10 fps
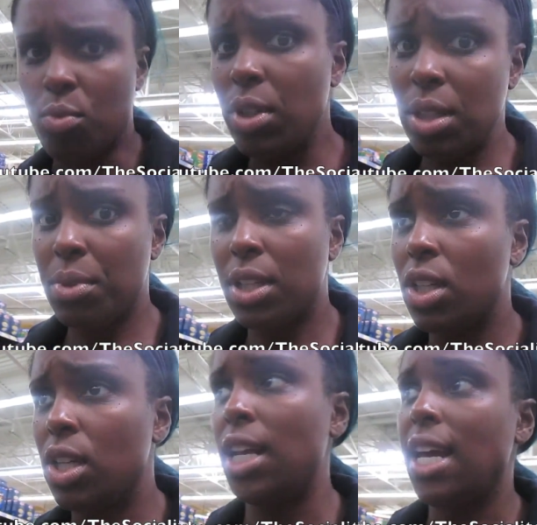really, really
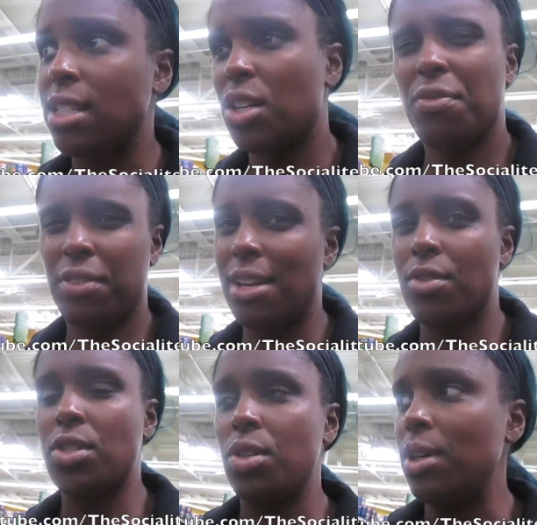good. It has a good
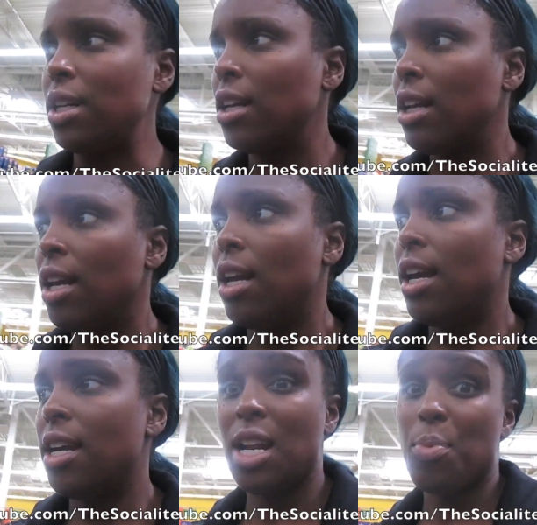flavor to it
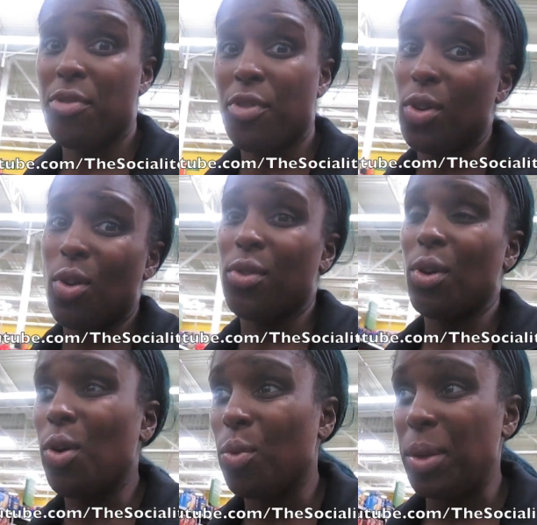and I prefer it over the
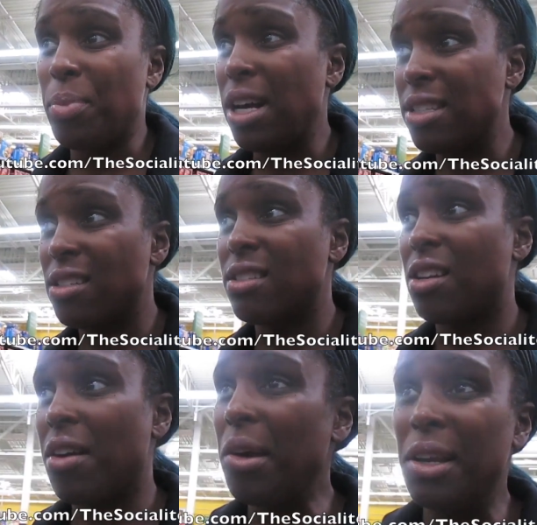whole wheat pastas that
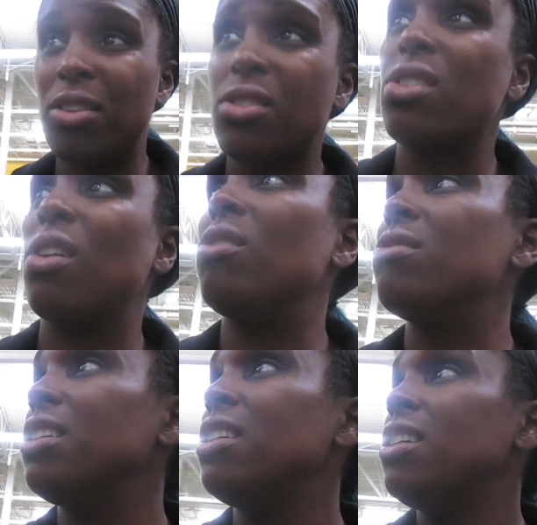are out here. So
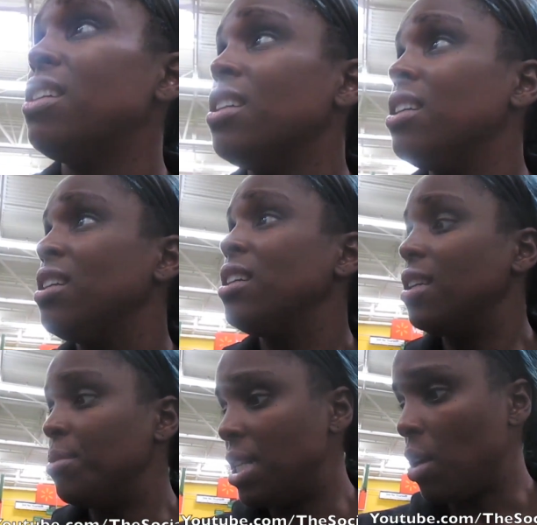I'm
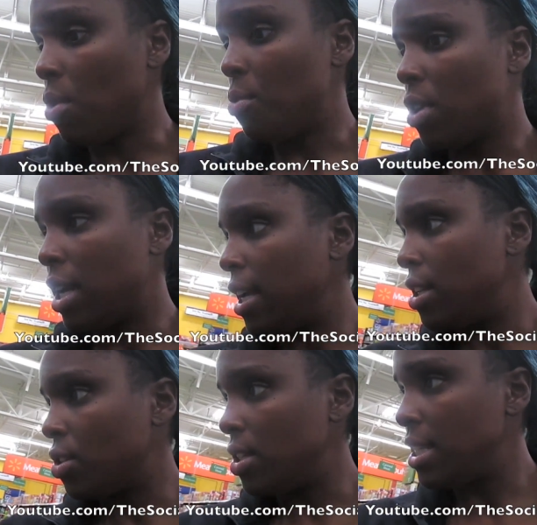gonna take one more
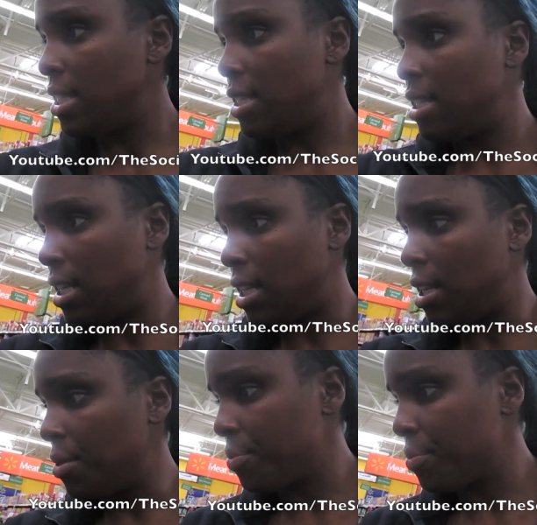gander and see.